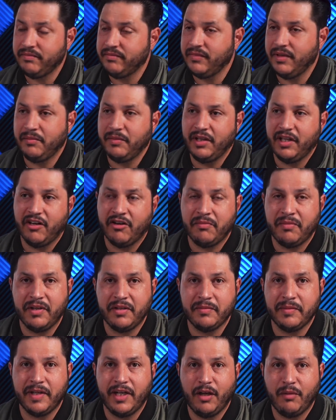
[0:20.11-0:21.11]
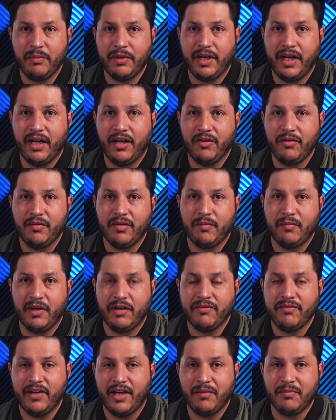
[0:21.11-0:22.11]
I mean, everybody's been helping out. My
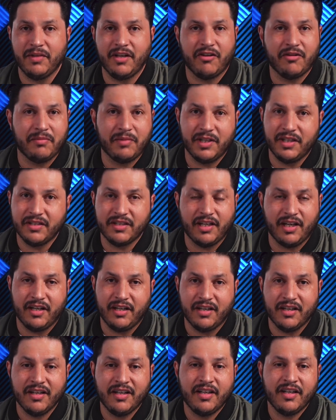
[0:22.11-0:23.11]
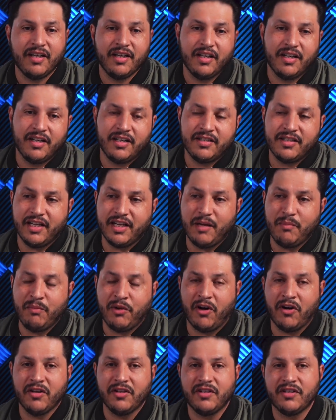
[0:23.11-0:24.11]
family, everybody's kind of taking
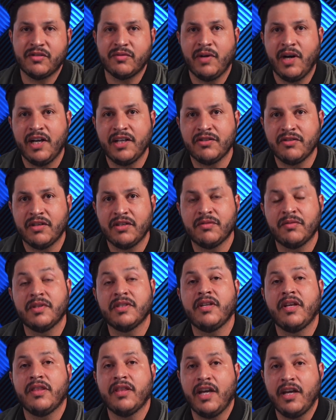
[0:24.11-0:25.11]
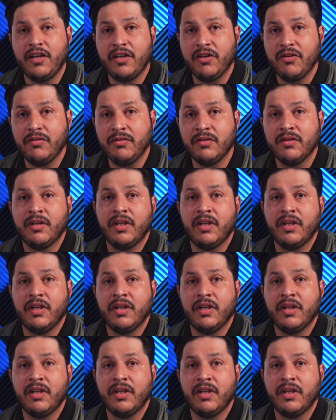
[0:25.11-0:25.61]
part in this ride. So I just want to say thank you.